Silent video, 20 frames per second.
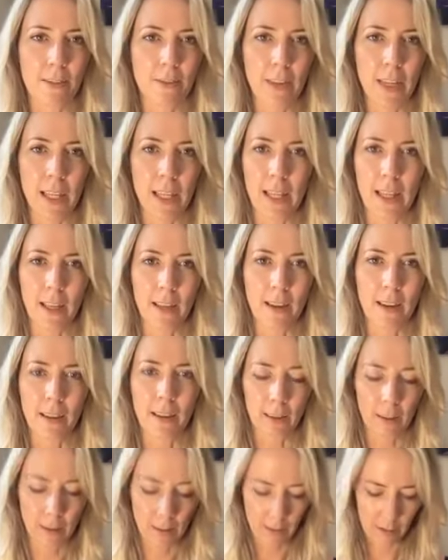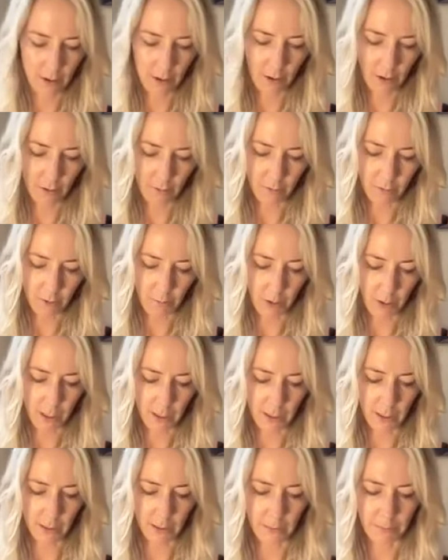feeling of
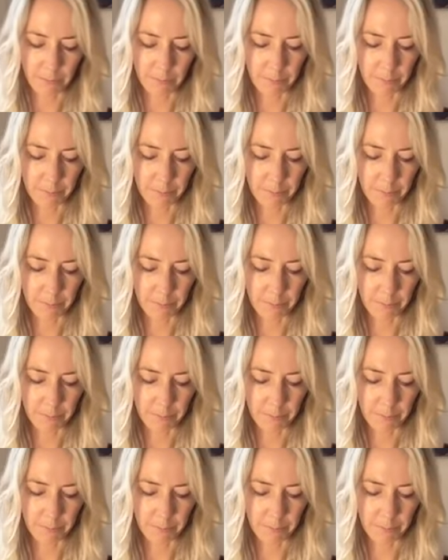depression.